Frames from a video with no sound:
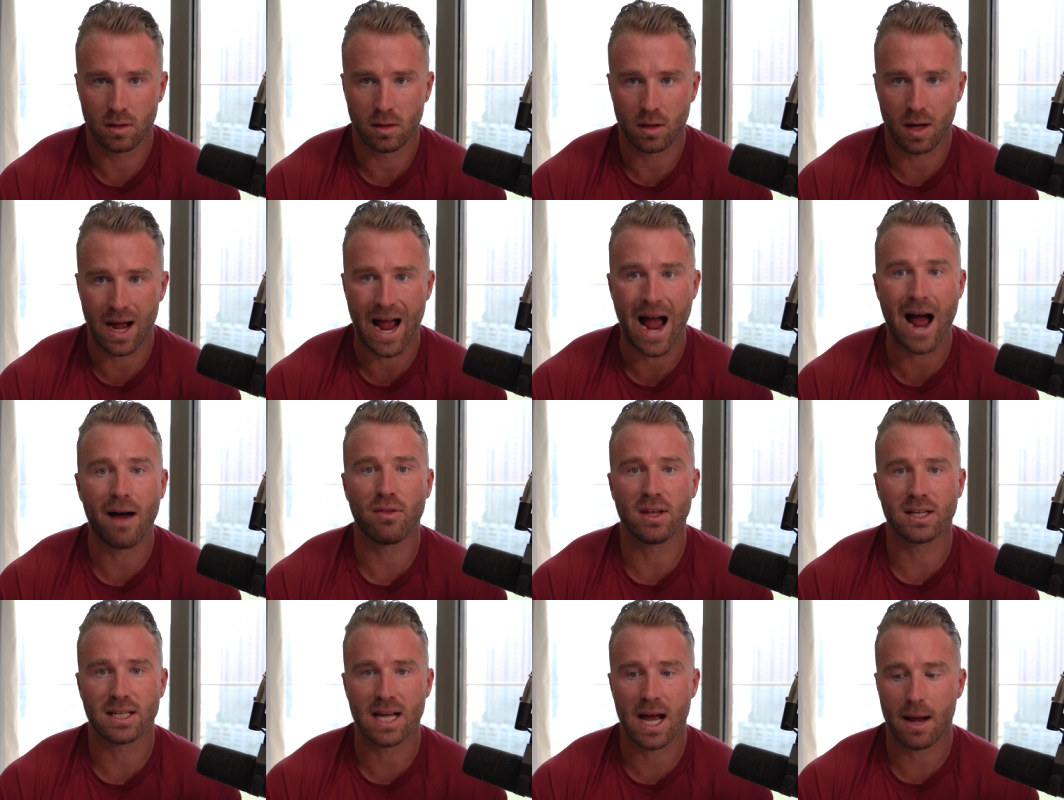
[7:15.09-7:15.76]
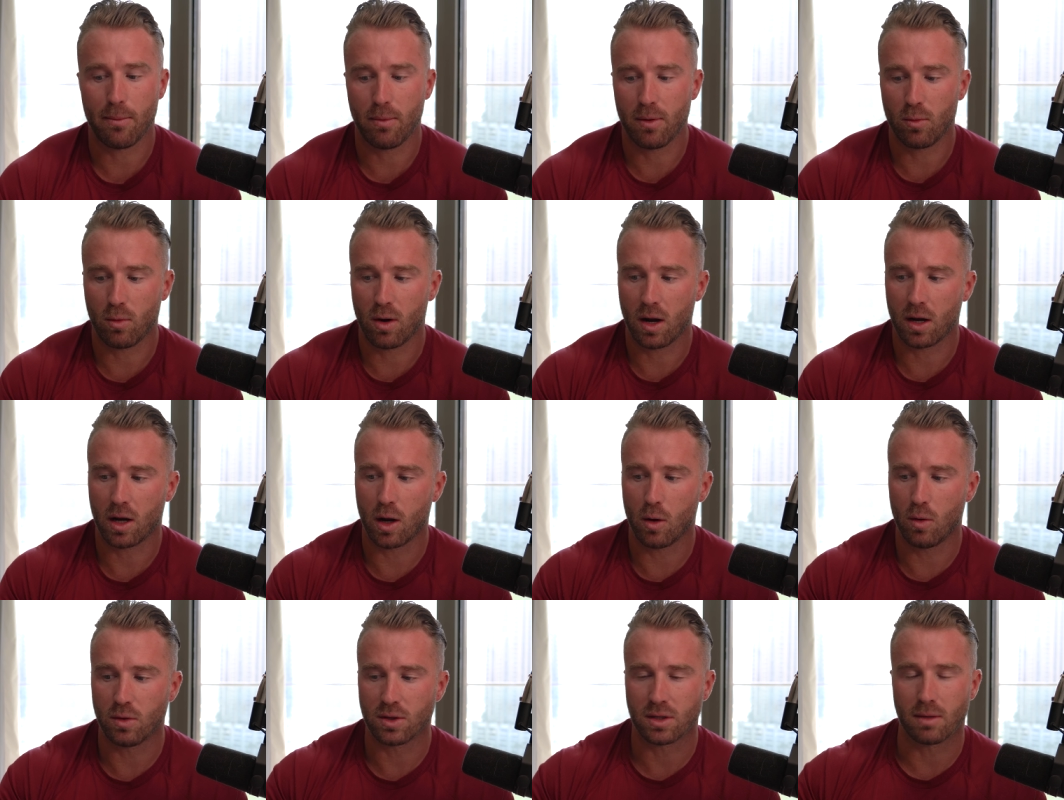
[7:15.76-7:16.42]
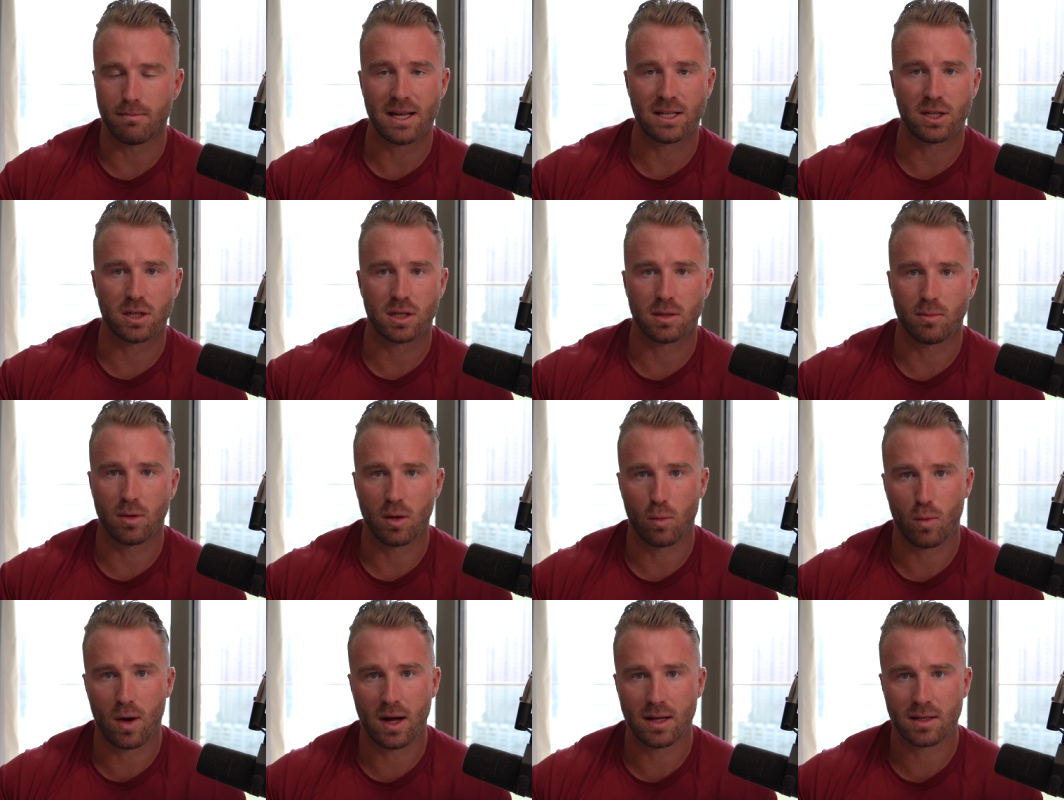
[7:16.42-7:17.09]
I have this happen where I go on to message
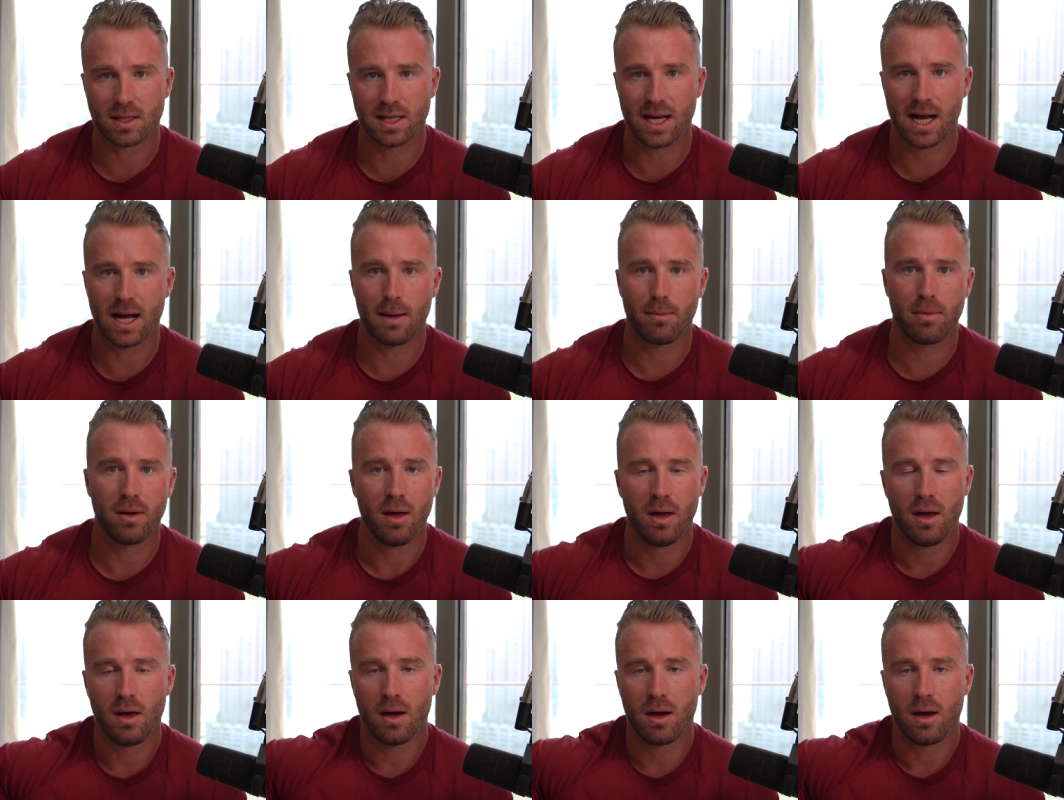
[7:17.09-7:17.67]
someone on WhatsApp,